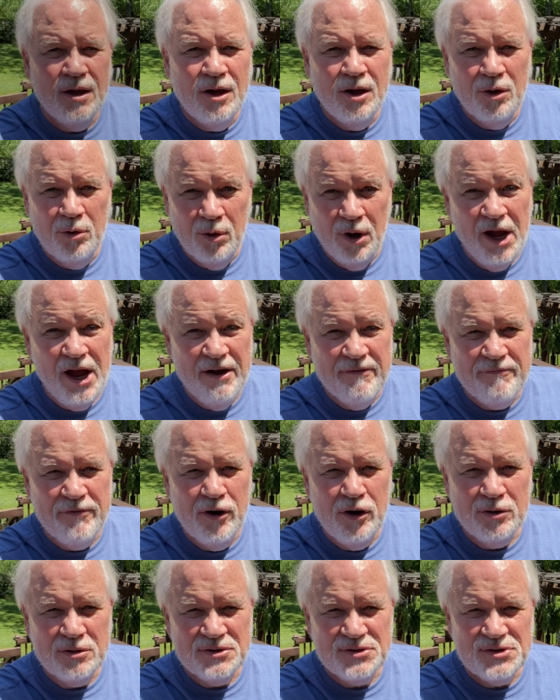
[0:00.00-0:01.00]
Well, hey
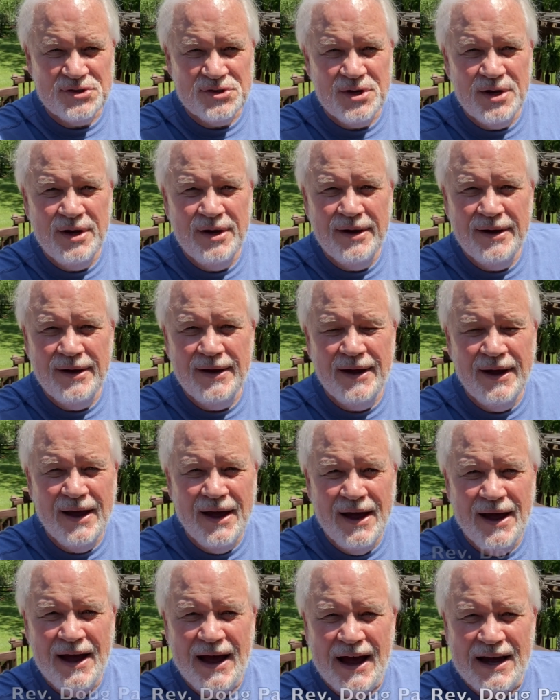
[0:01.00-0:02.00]
folks,
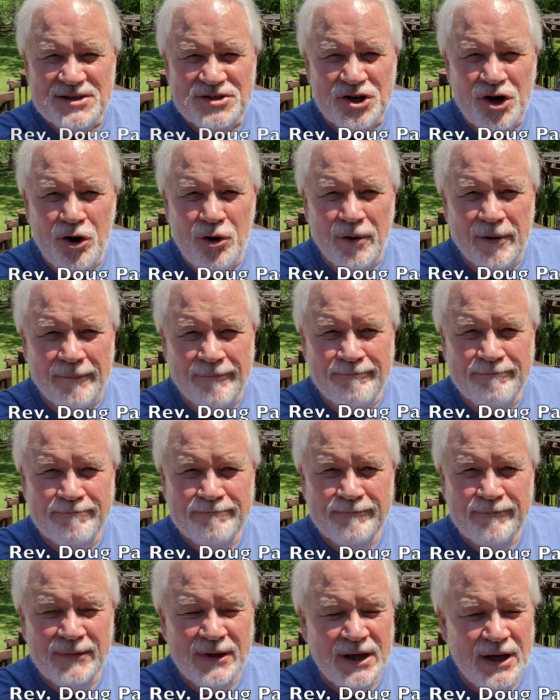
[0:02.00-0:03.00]
how's it going?
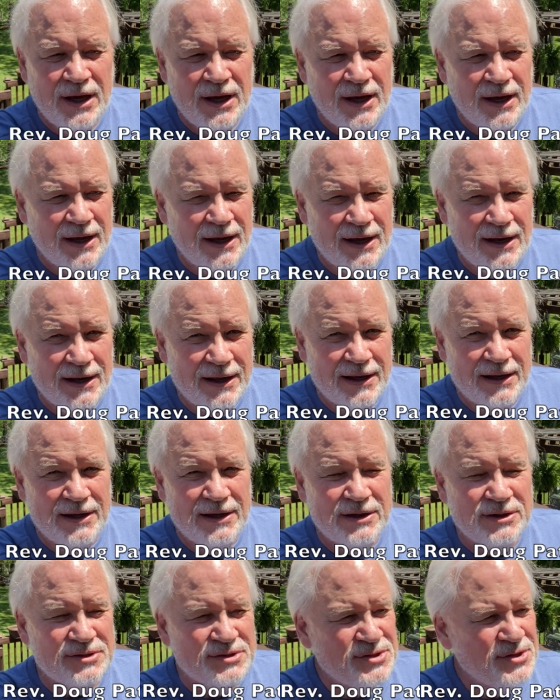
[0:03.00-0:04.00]
It
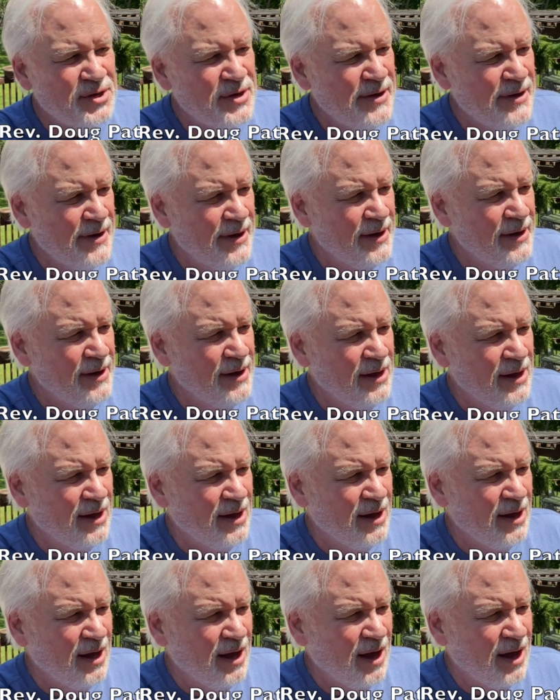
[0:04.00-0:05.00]
is
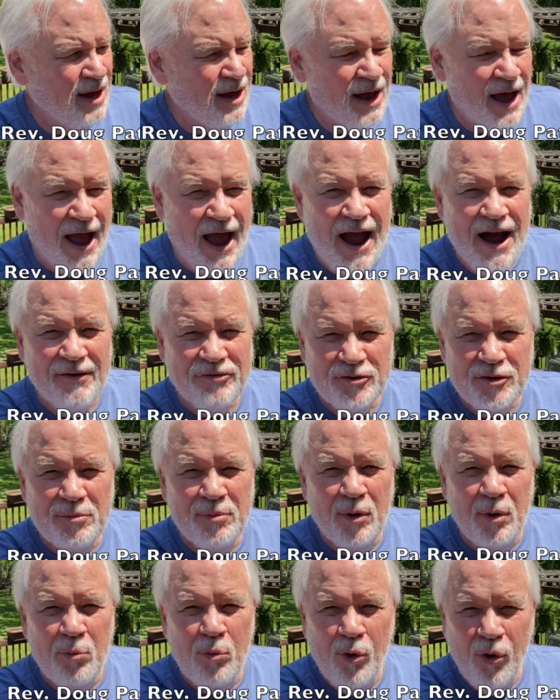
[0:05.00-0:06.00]
after
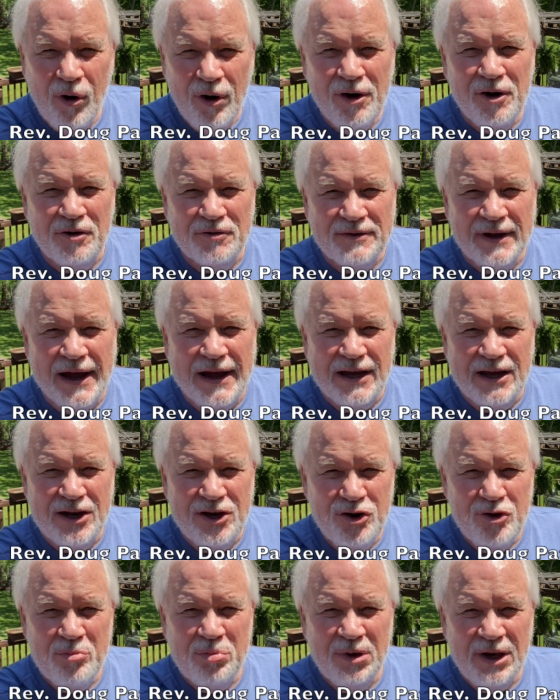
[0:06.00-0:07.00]
Memorial Day. Can
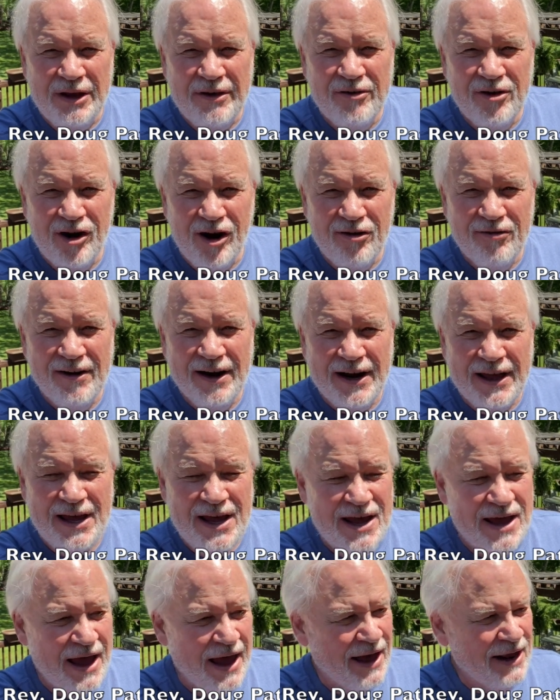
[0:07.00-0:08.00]
you believe it already?
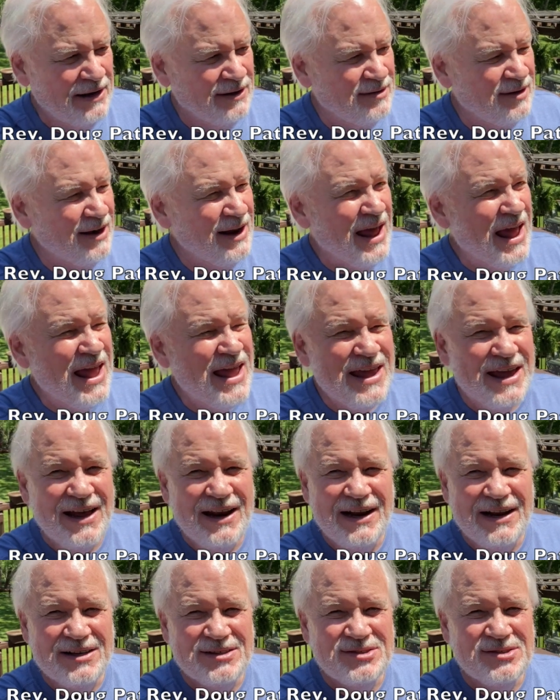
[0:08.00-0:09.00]
And today it
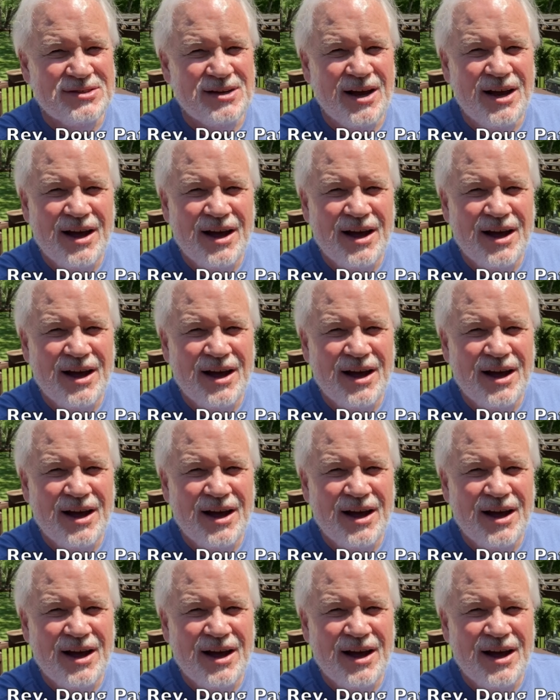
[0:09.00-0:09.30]
is